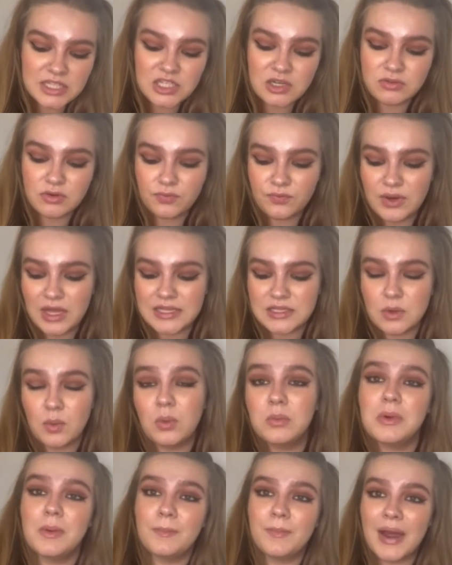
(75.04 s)
reflect
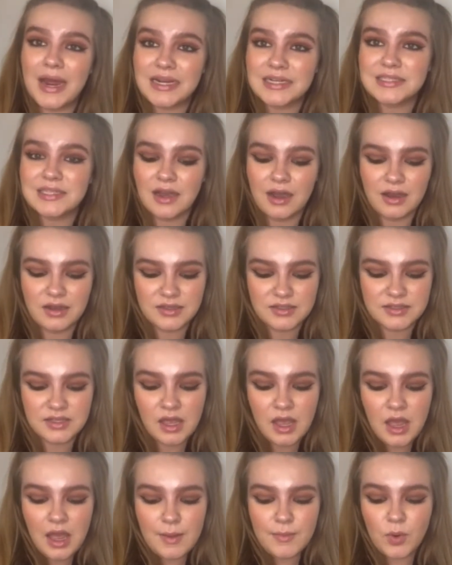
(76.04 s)
women back to us
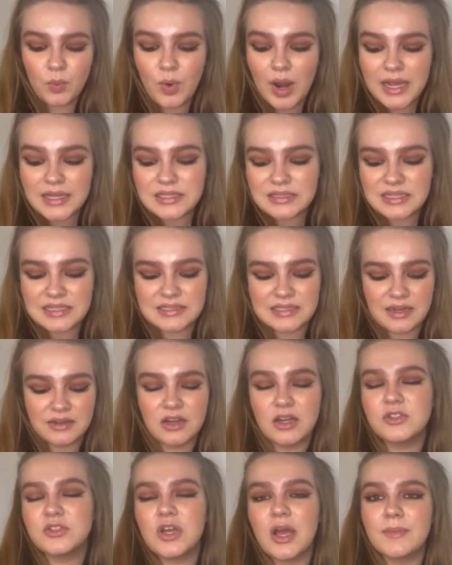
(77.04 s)
but where do these
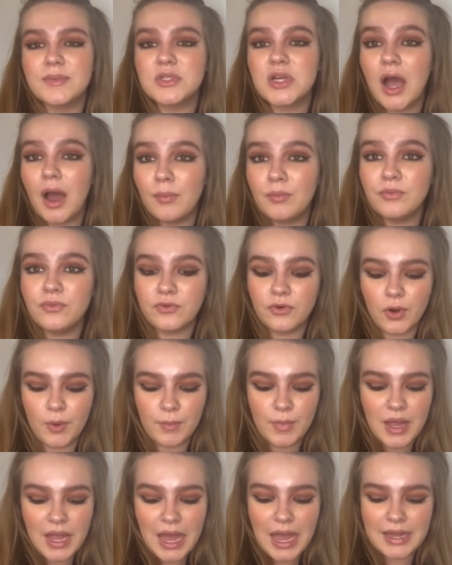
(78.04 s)
stereotypes come from
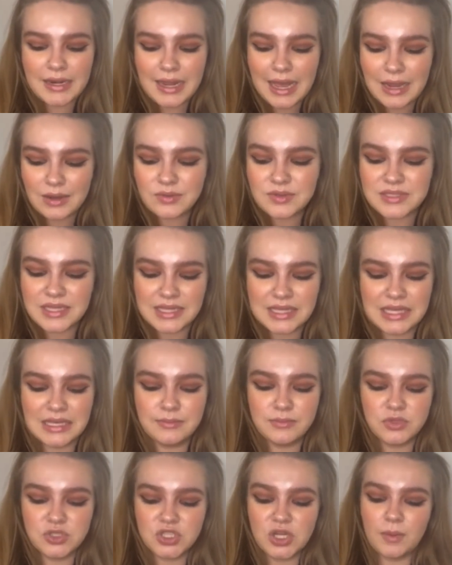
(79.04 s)
and how do they
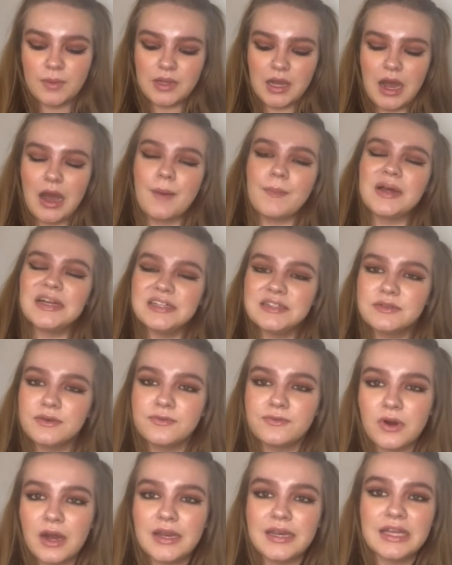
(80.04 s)
keep showing up and
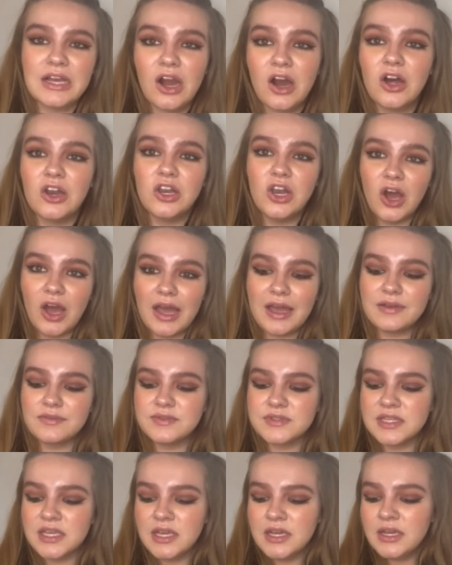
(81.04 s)
defining our
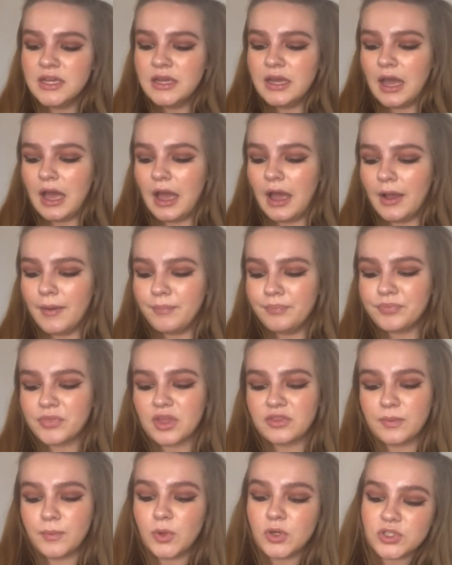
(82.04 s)
lives um,
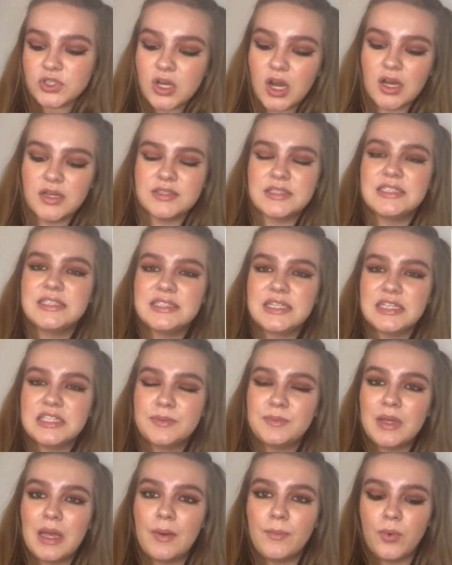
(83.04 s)
the podcast is said
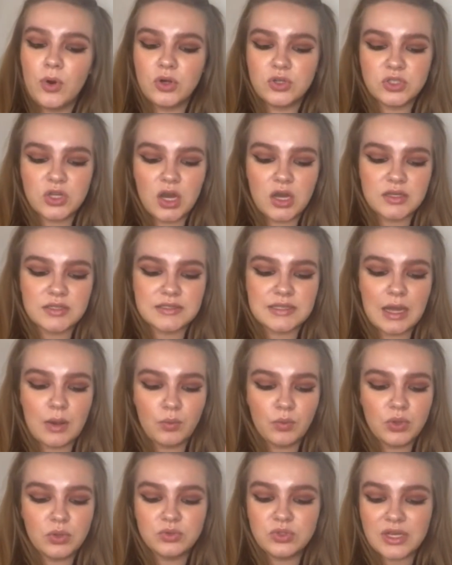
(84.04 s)
to be a podcast that
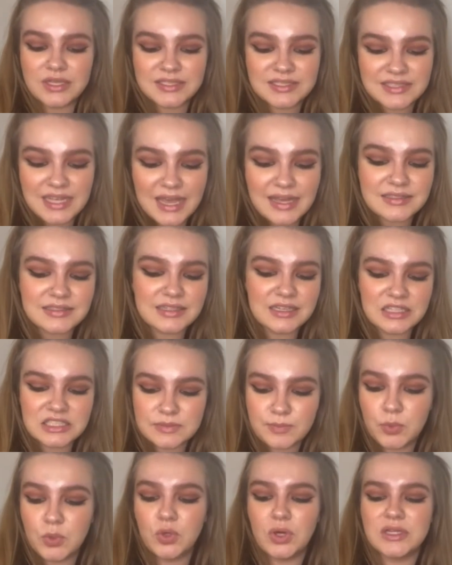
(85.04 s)
will dissect,
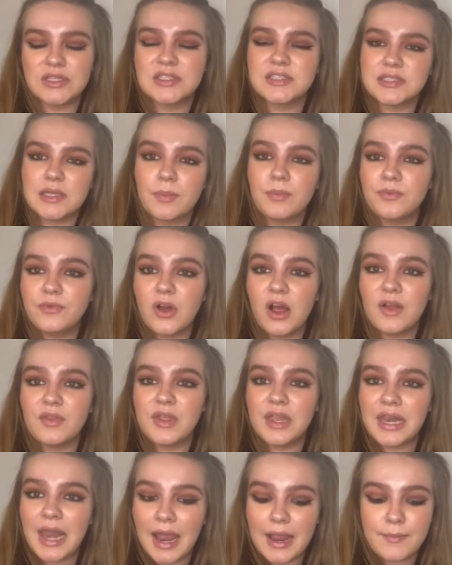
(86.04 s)
explore, and subvert
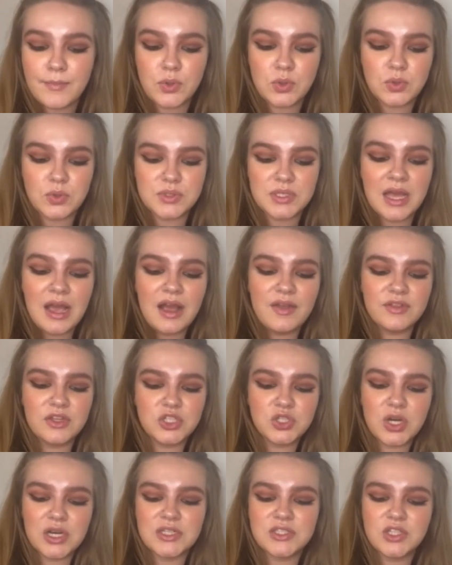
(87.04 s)
the labels that
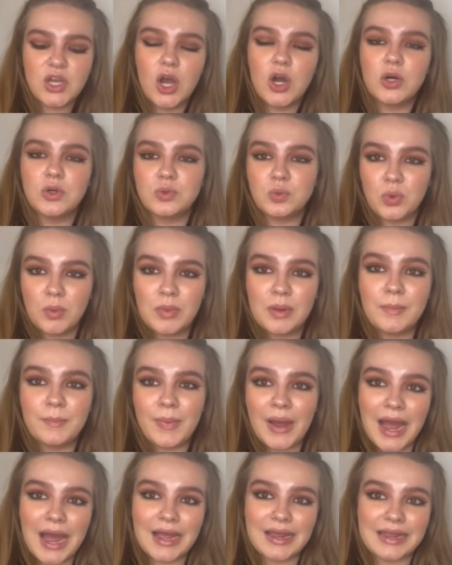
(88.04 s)
try to hold women
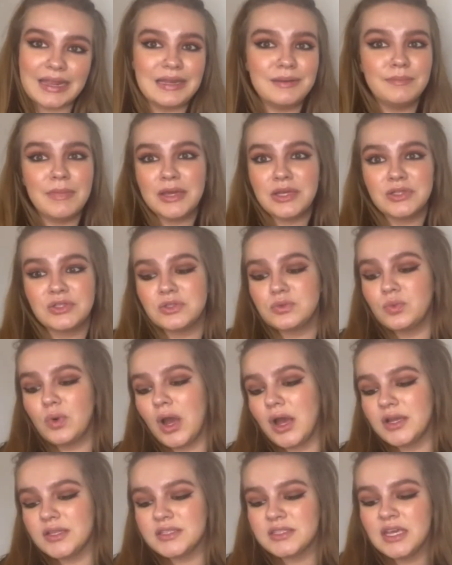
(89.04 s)
back, in Meghan's
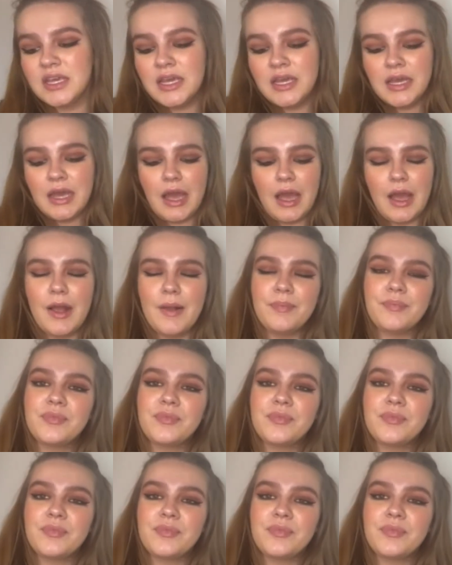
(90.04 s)
words. Um,